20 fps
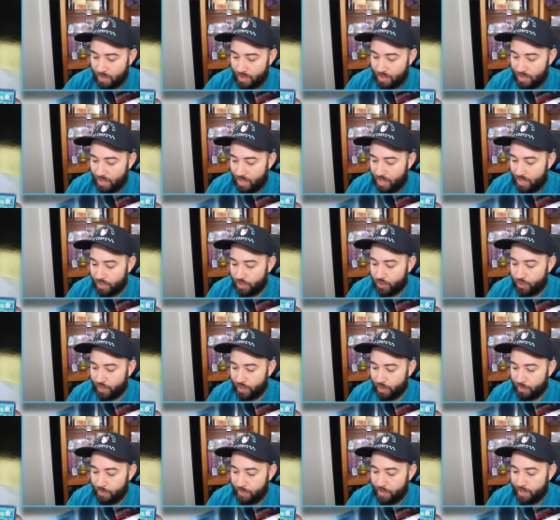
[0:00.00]
uh,
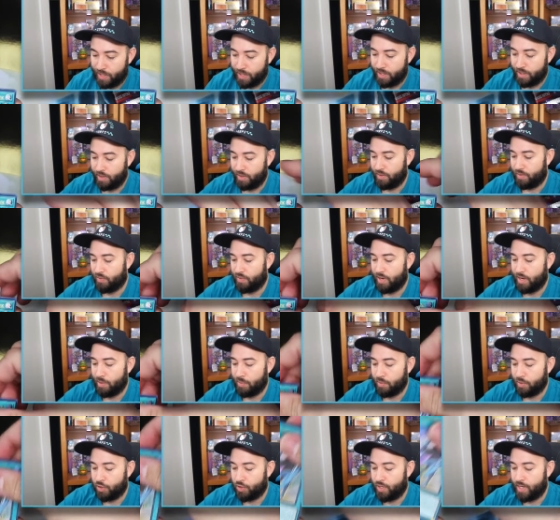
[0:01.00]
Dracoback,
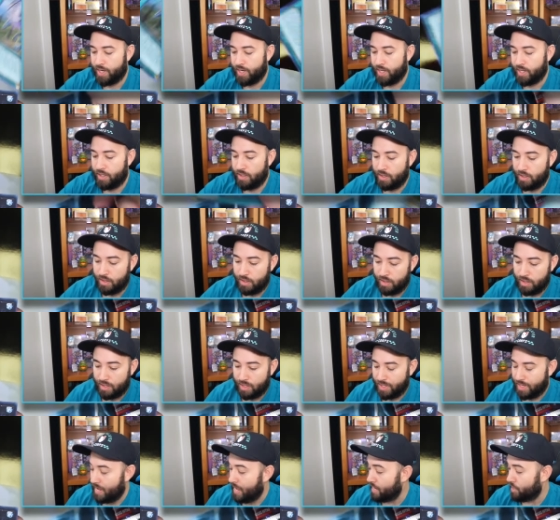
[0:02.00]
Rideable Dragon,
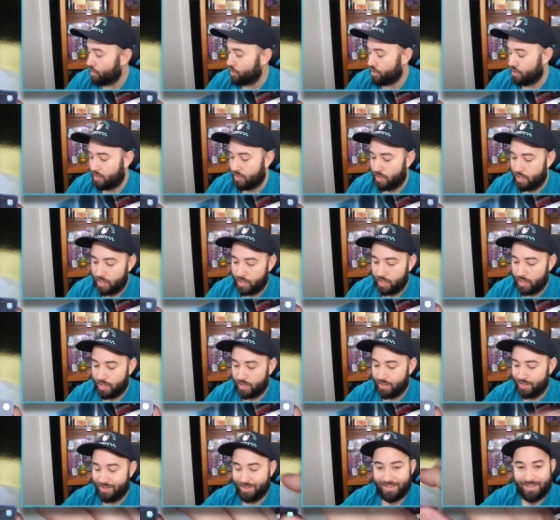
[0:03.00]
Cat Shark,
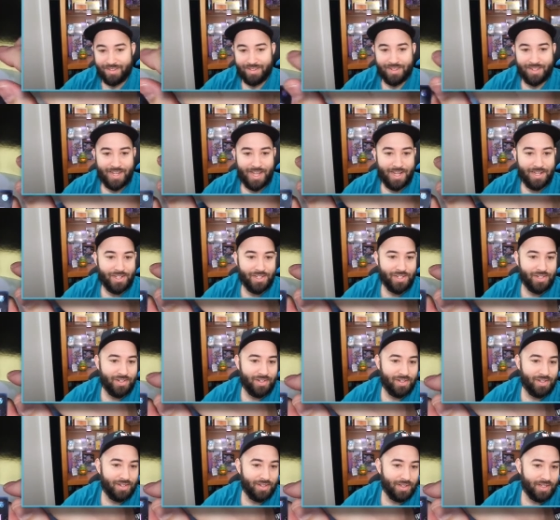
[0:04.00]
Cat
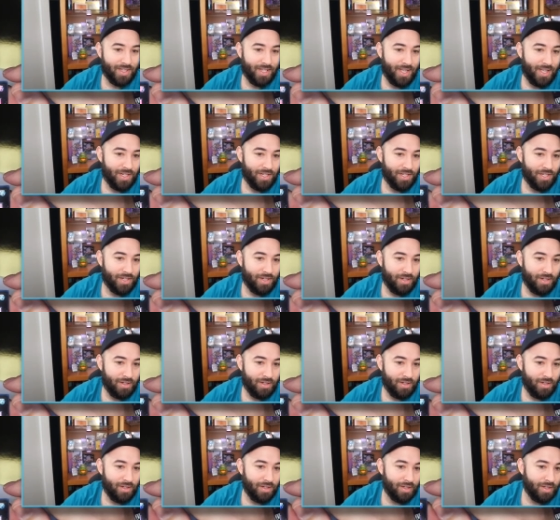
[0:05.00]
Shark, Cat
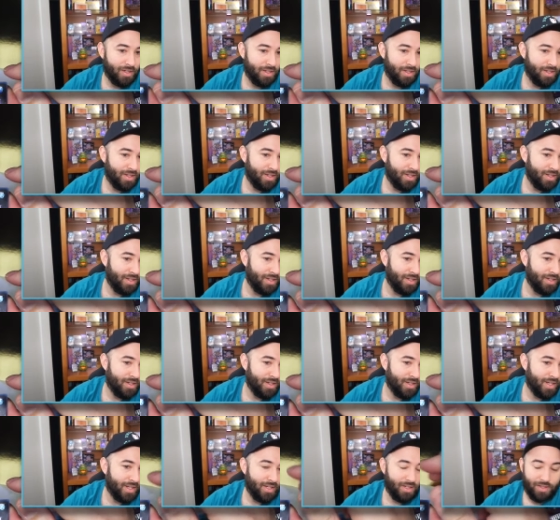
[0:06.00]
Shark.
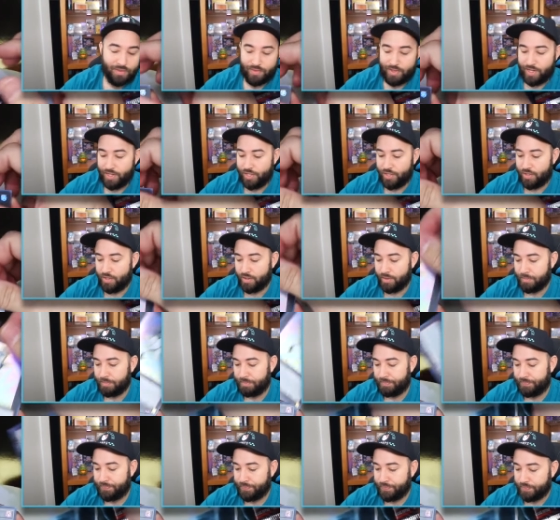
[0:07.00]
Gotta love Cat Shark.
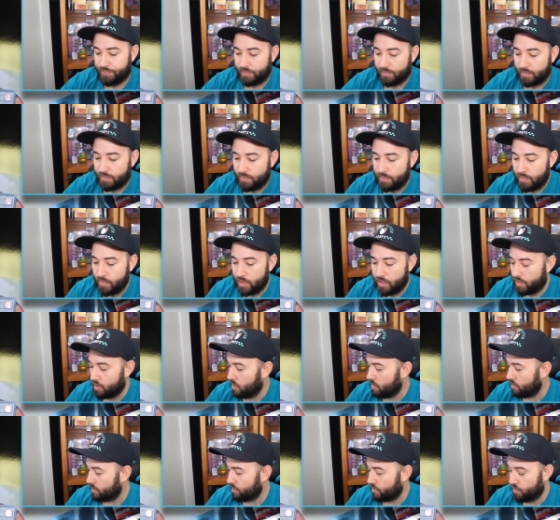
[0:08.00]

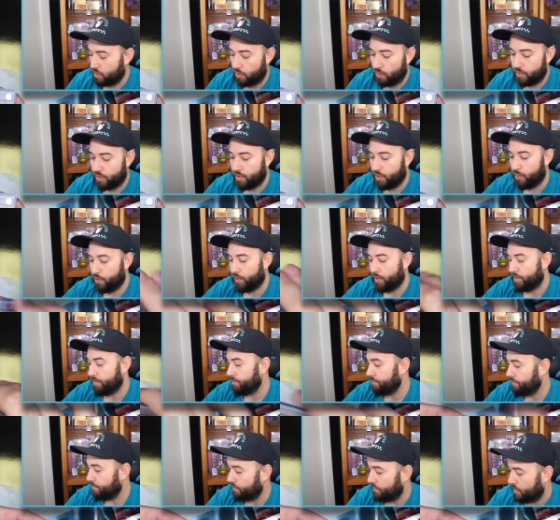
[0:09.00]
Dark Soul Token,
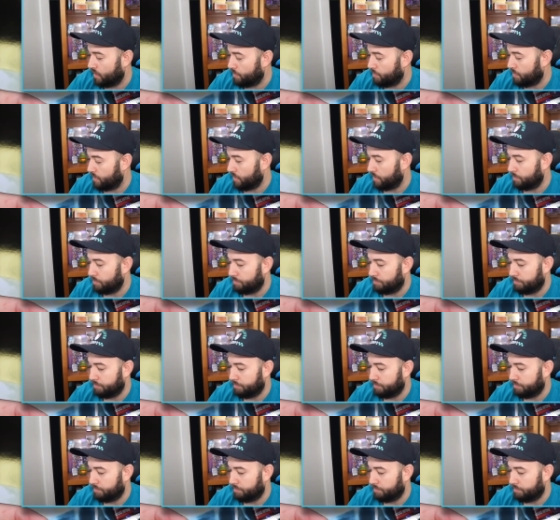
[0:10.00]
not bad.